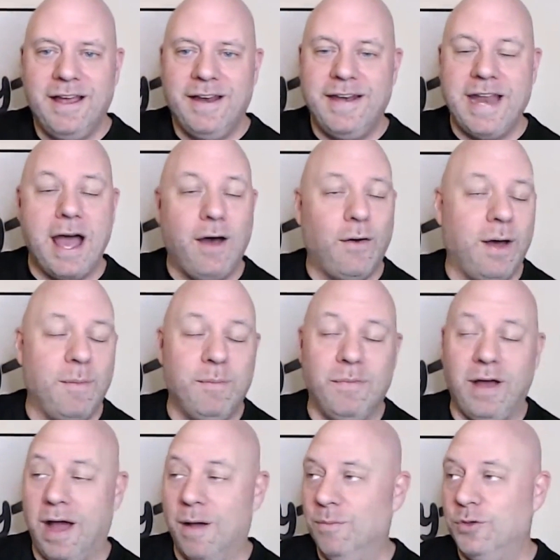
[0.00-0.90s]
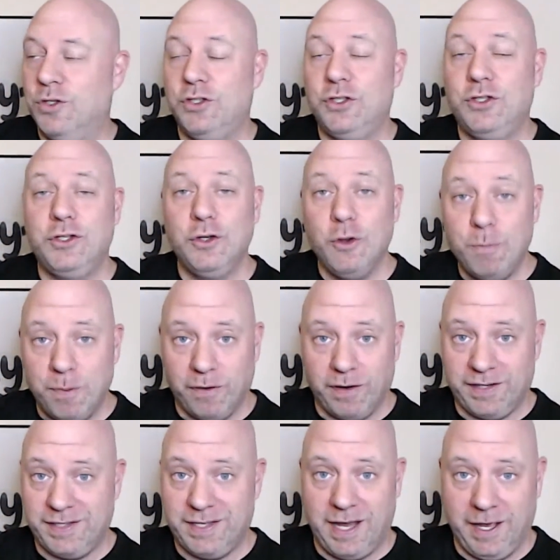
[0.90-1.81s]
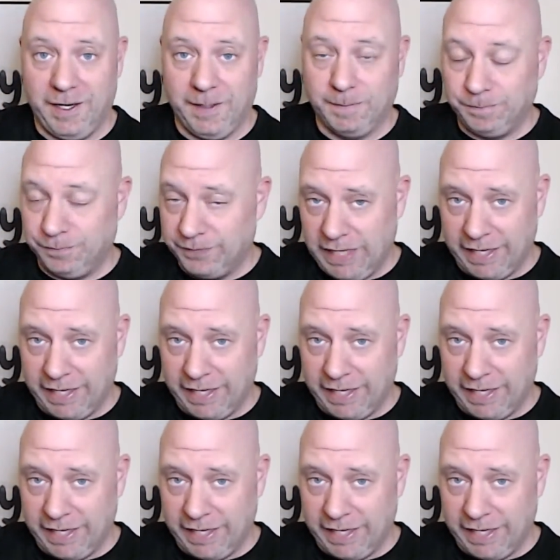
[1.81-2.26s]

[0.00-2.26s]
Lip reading: Now I'm super excited.